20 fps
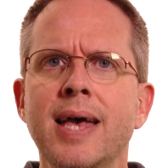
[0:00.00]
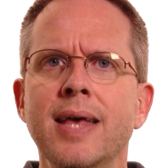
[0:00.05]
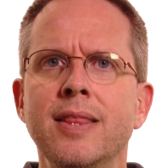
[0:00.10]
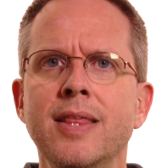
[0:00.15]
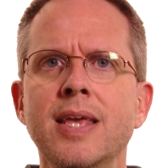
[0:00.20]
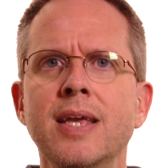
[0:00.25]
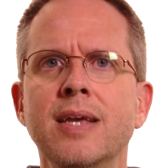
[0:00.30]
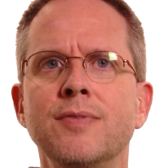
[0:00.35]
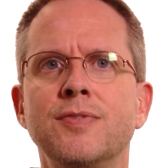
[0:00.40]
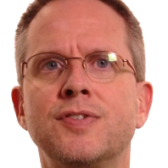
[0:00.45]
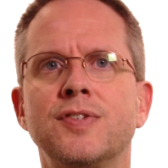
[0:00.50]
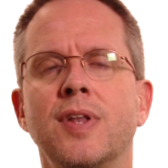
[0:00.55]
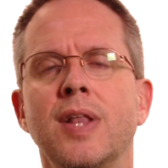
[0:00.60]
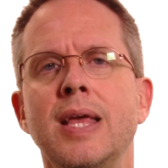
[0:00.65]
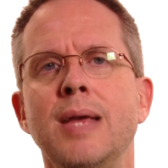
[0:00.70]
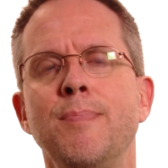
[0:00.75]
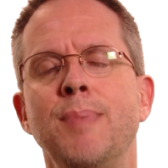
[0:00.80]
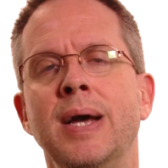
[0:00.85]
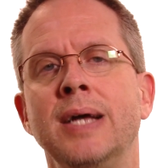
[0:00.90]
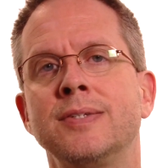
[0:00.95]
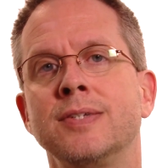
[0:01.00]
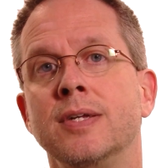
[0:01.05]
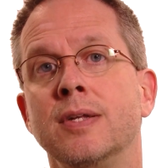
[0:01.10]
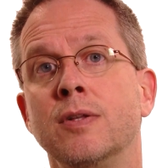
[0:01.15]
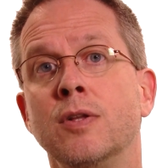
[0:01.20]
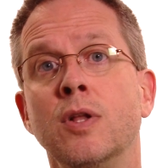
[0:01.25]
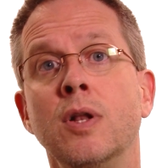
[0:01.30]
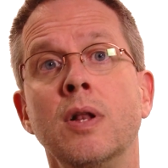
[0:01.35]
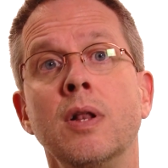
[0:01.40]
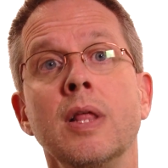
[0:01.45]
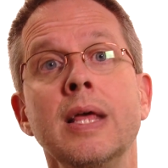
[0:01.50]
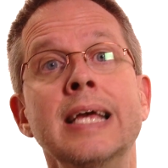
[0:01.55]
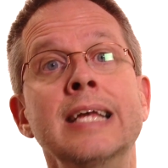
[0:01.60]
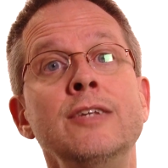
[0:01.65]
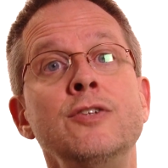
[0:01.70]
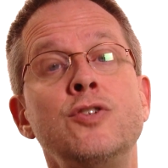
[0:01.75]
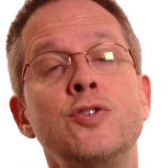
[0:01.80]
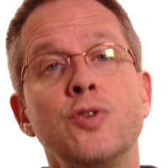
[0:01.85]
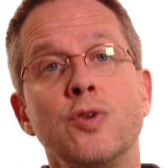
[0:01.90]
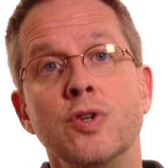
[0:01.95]
Think of sleep as a little
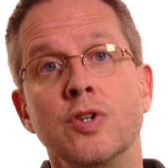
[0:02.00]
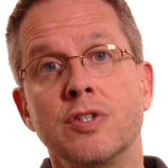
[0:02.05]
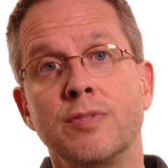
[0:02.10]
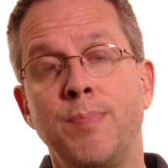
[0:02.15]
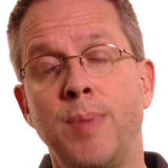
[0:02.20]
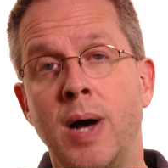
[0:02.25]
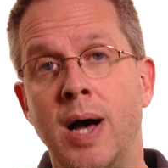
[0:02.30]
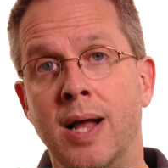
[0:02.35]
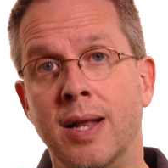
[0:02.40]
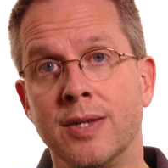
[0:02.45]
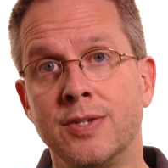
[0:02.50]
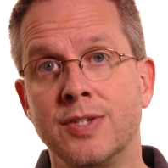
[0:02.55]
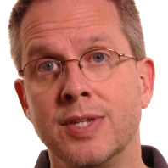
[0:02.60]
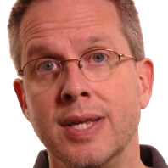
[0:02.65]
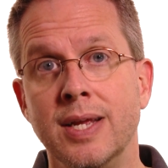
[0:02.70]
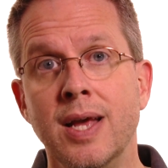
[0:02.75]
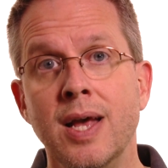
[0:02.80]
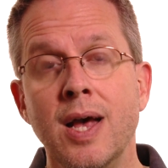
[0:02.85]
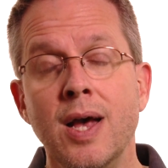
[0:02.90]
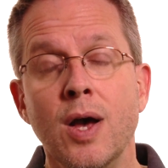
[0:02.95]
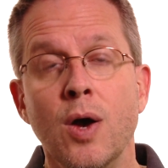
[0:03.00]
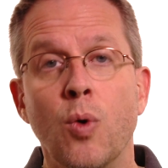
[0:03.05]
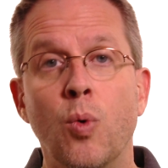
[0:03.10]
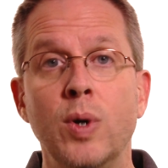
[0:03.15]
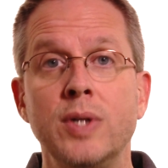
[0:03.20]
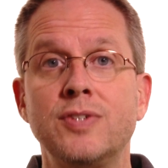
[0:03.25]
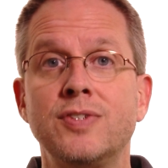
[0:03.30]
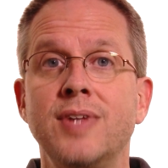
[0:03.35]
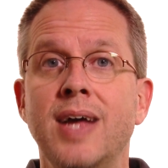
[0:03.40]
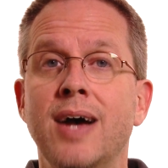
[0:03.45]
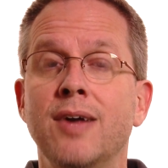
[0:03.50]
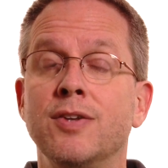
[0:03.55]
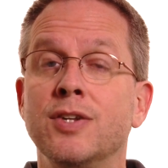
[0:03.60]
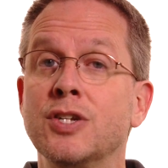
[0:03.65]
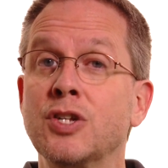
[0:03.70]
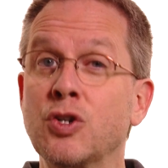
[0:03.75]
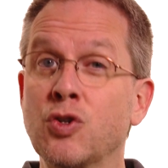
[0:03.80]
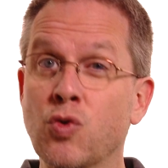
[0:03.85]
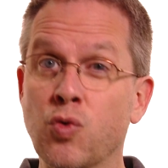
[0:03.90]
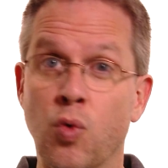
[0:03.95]
insurance policy. What
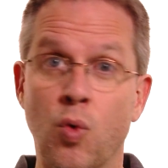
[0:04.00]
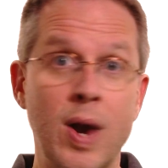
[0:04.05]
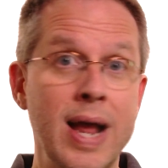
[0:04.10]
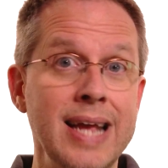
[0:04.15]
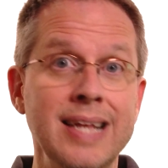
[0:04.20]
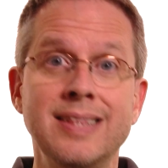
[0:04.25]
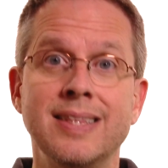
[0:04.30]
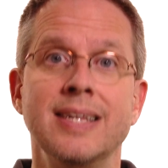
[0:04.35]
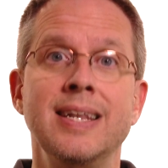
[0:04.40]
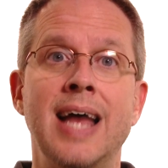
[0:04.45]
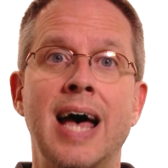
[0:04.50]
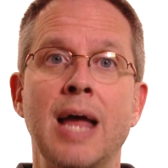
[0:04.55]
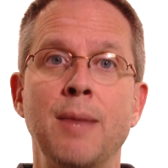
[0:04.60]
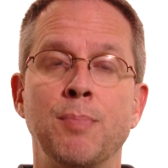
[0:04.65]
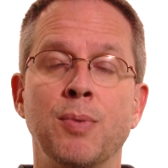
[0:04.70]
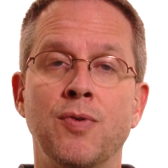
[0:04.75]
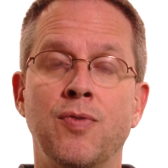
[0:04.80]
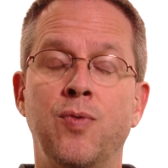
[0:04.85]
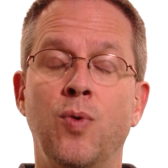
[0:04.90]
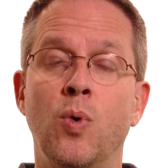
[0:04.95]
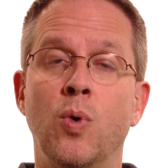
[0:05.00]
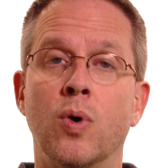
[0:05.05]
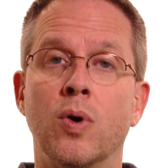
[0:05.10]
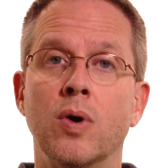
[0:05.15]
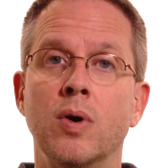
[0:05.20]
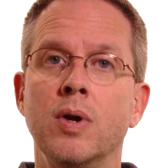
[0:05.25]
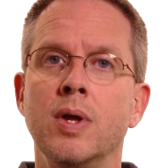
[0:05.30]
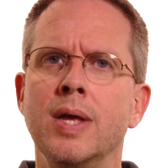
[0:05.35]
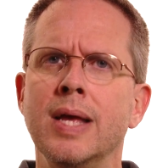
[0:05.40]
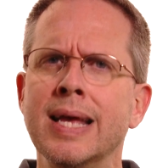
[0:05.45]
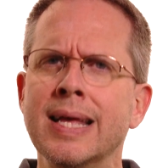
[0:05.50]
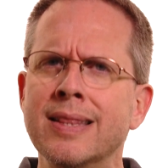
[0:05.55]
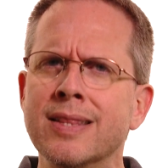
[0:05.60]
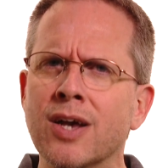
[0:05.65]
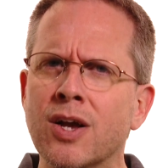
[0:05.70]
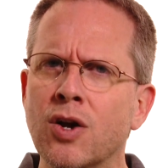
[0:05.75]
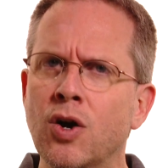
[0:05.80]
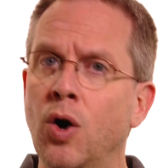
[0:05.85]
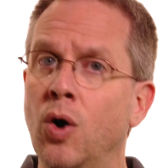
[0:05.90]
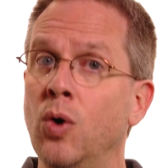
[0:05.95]
sounded great the night before, in
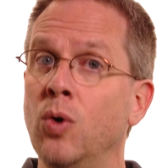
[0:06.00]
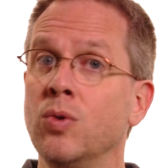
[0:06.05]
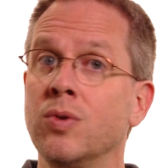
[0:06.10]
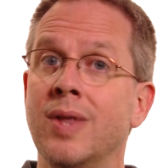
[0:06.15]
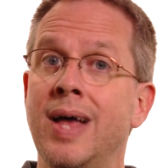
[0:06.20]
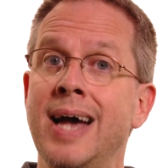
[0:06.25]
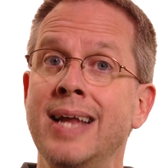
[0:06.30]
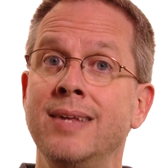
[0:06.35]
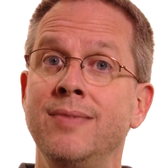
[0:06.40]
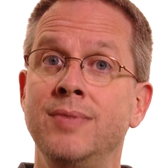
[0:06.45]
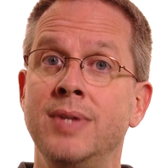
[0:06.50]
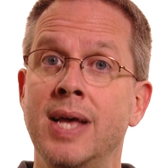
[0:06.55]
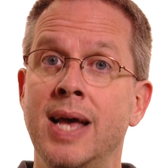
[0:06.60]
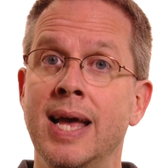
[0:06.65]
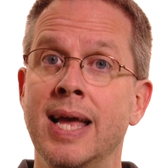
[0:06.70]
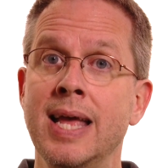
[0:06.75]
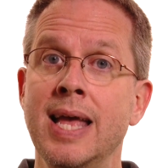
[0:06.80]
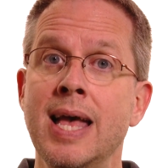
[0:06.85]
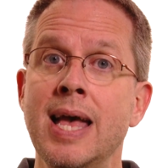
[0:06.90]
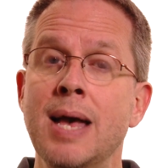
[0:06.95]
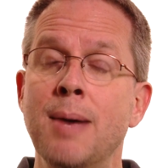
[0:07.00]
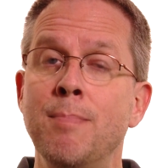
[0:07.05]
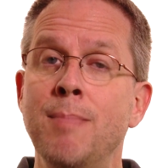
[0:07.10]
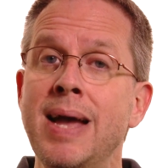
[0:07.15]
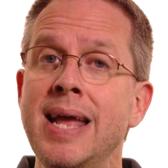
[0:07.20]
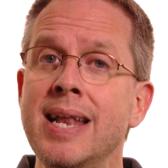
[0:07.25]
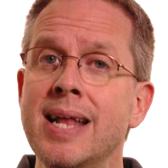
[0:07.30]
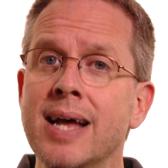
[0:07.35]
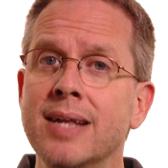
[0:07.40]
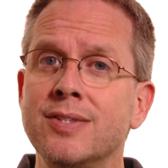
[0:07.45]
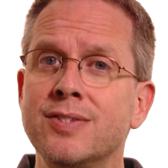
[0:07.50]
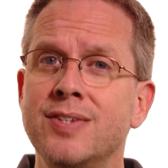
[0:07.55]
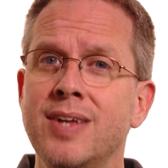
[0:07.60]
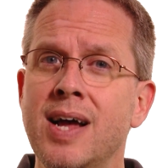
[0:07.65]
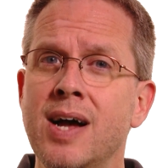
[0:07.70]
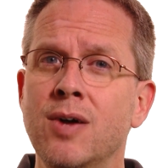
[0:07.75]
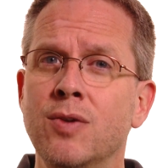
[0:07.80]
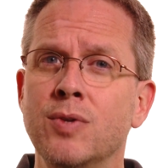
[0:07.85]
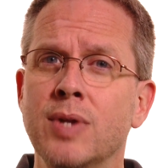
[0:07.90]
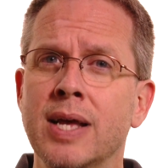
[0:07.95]
the cold light of day, may not
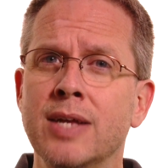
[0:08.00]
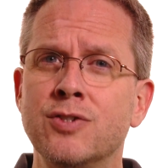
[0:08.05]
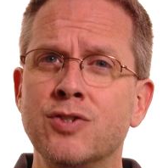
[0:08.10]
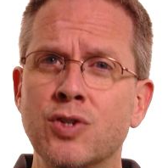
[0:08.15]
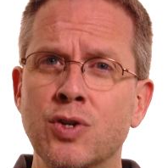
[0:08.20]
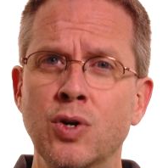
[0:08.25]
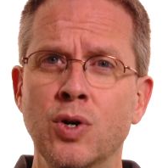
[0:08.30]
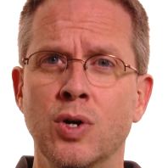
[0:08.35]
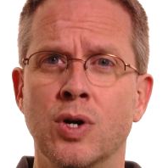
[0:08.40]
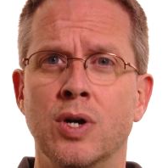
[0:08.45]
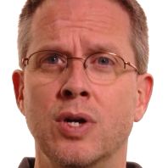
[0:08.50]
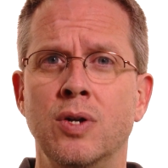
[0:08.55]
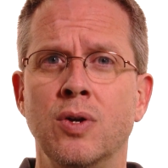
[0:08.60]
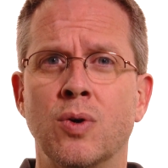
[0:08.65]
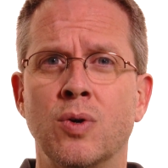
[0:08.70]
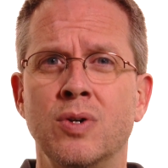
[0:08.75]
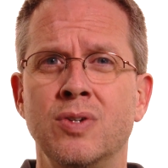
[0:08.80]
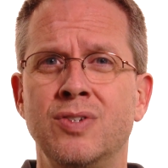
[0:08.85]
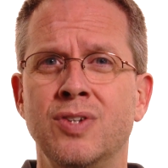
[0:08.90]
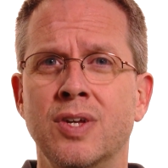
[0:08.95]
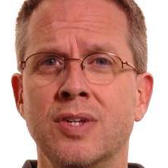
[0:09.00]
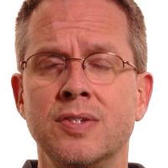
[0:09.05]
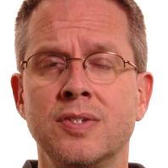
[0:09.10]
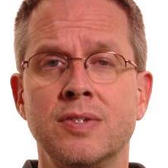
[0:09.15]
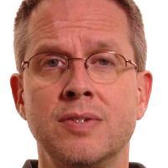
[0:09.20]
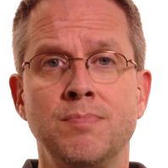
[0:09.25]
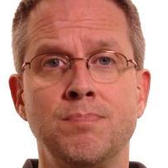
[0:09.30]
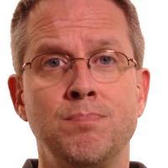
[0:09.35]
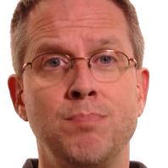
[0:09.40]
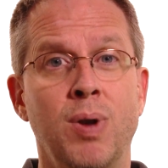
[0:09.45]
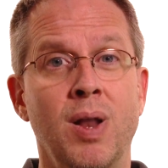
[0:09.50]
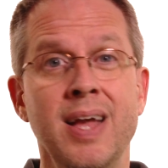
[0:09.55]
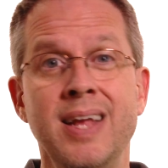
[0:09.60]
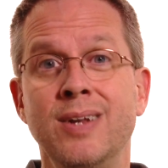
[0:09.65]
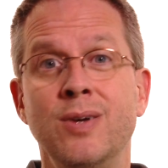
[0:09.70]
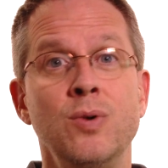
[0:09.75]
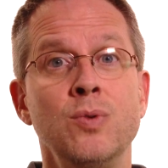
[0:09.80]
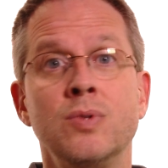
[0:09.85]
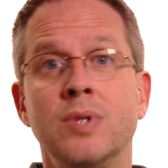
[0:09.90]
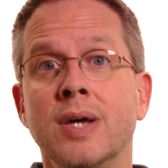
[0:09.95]
sound as good or just
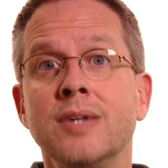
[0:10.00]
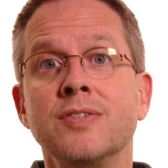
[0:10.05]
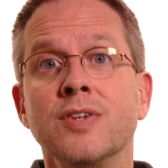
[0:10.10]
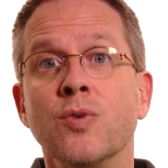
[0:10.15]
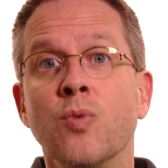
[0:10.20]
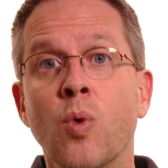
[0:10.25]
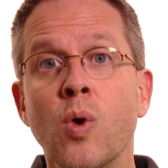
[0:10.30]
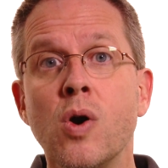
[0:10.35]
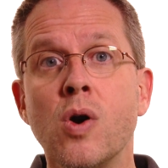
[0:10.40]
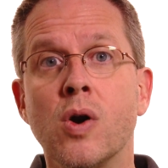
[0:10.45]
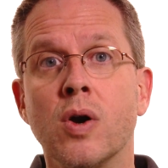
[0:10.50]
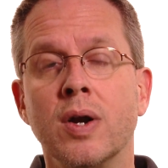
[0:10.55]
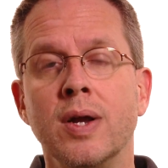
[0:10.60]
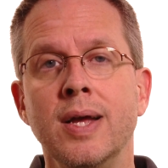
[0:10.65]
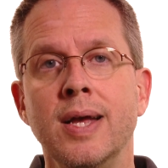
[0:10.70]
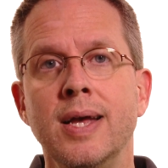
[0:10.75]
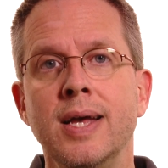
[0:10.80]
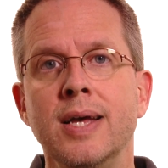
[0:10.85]
plain old doesn't work.